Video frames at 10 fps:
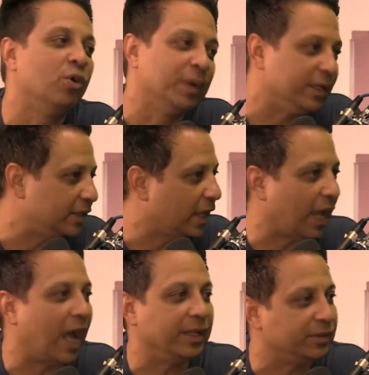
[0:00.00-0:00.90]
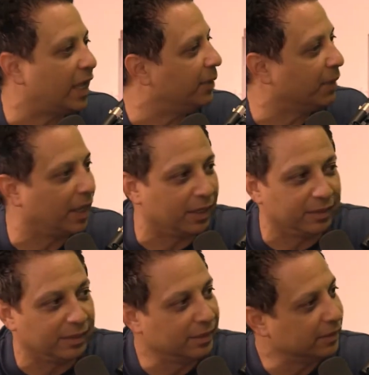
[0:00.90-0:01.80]
Oh my, hey
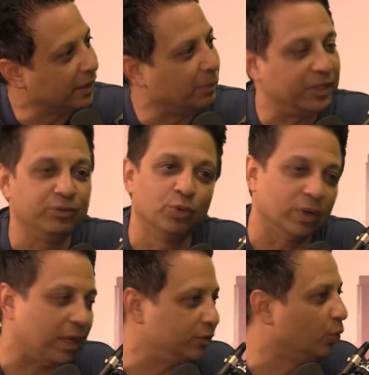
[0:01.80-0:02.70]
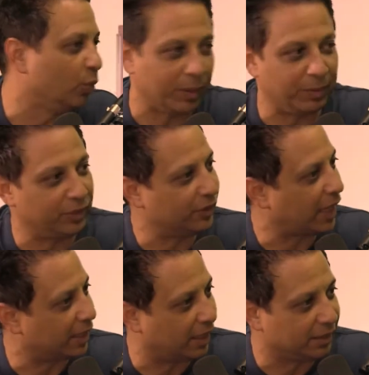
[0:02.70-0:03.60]
man, I mean you were way better than
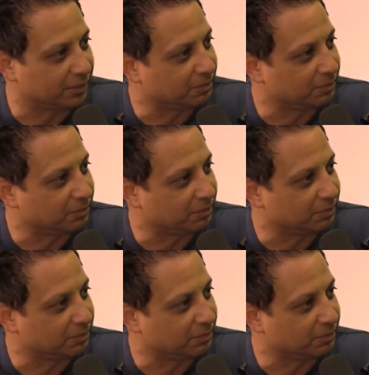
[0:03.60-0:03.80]
that guy.